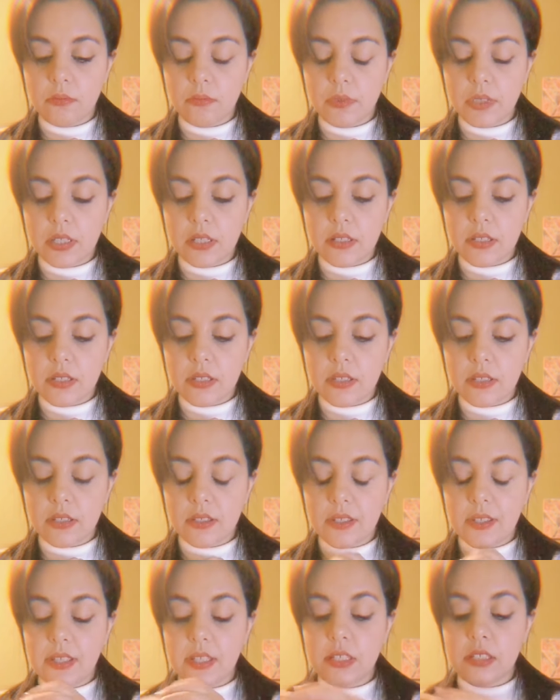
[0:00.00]
Because
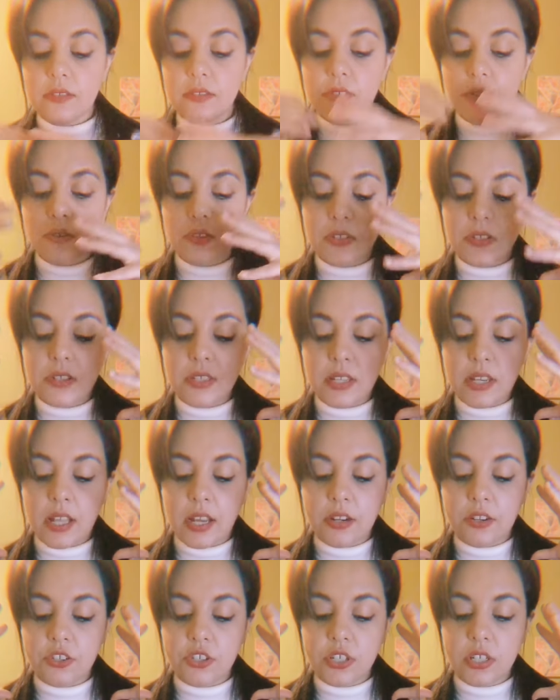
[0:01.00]
the Six of Swords is an
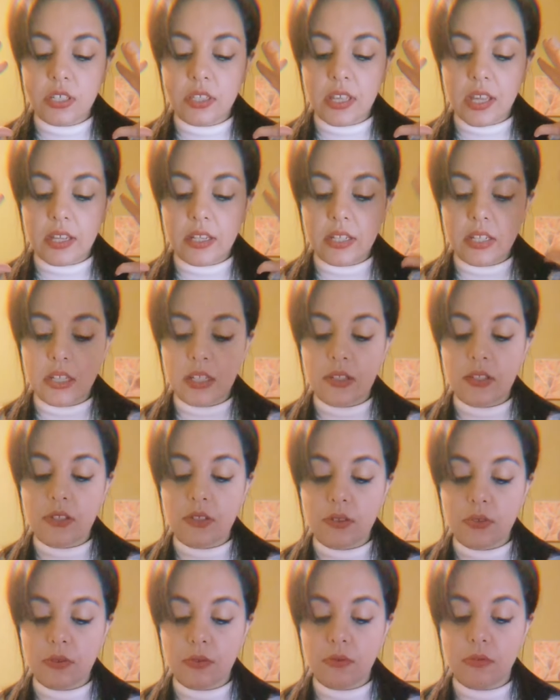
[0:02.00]
energy that needs
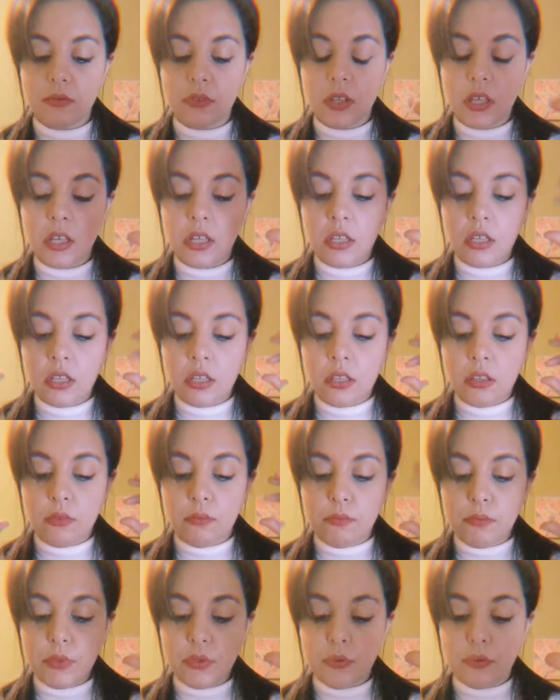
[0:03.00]
to
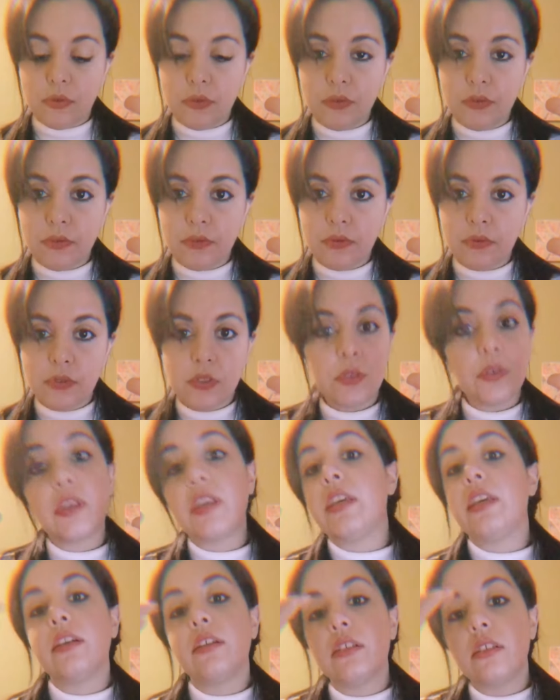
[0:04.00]
move to
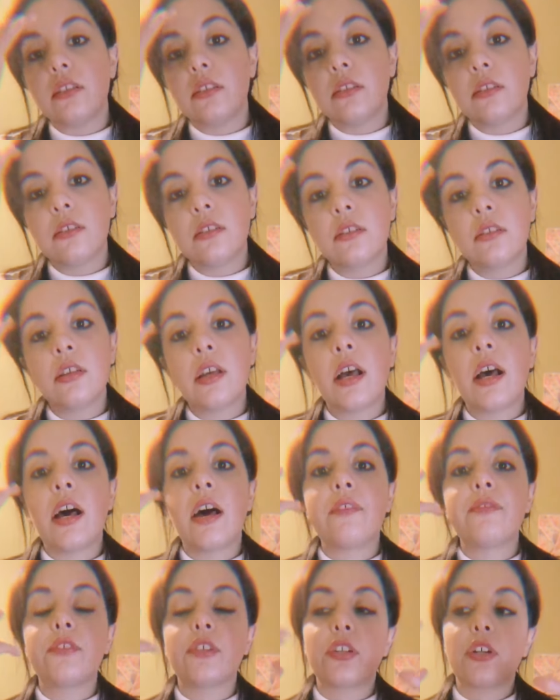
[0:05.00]
heal
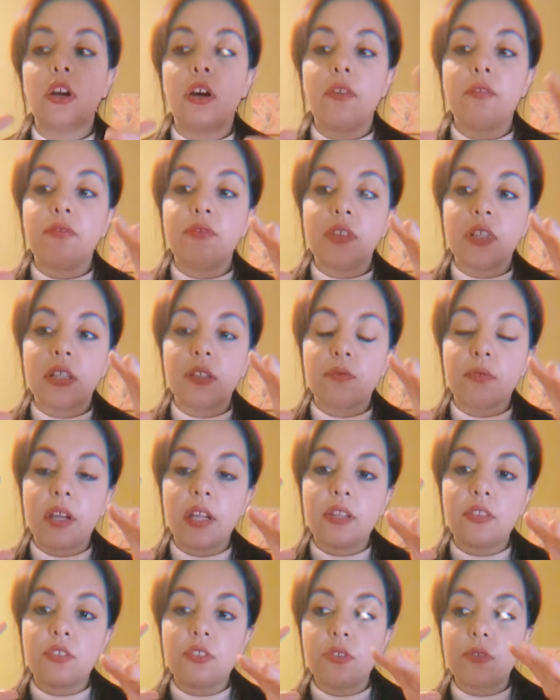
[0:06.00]
after conflict,
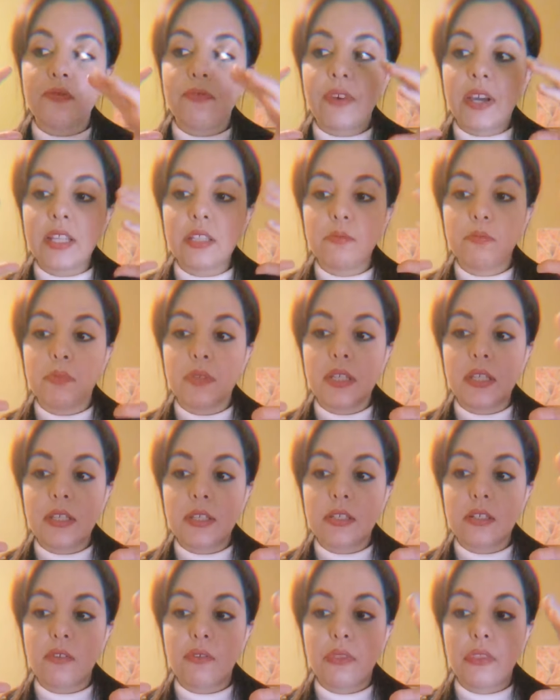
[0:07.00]
right? To find
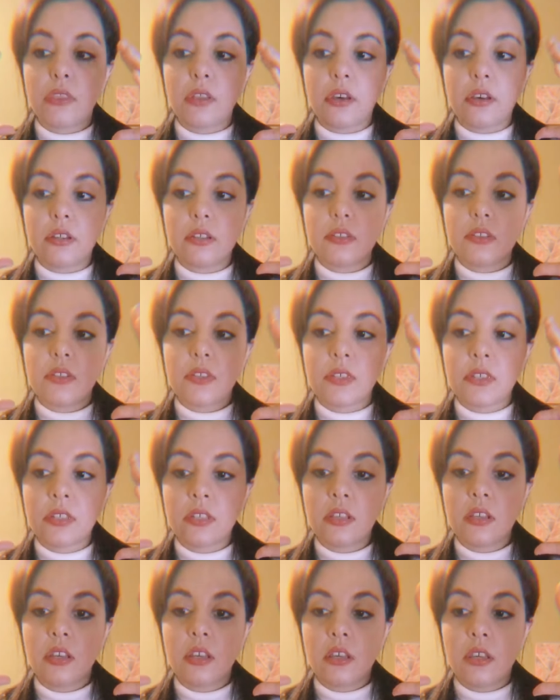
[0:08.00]
peace of thoughts,
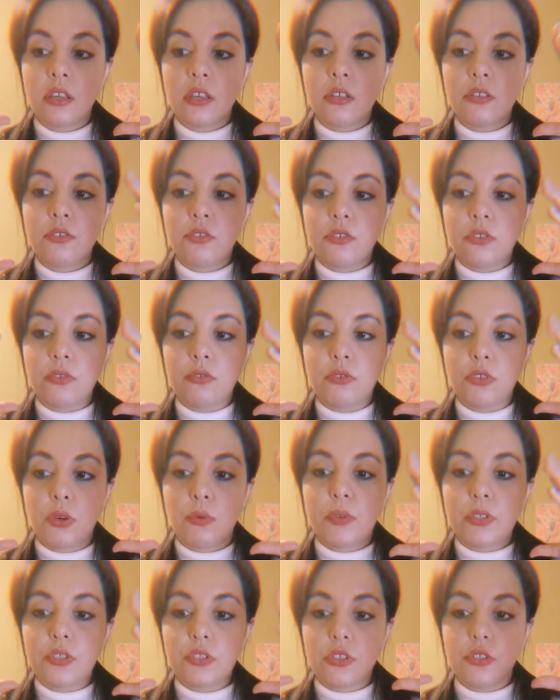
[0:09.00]
to know
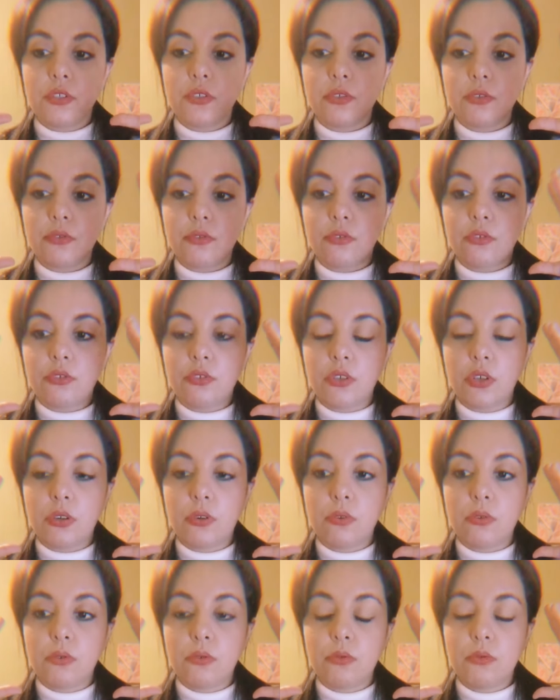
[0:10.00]
what to do, to
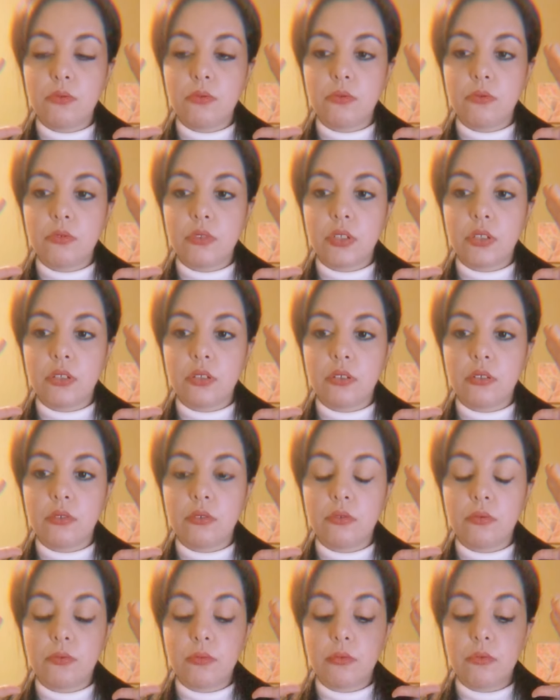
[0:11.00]
know, you
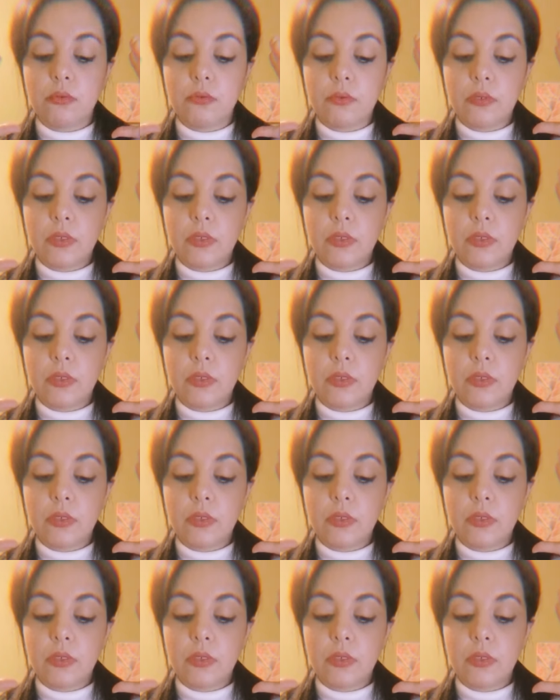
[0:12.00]
know,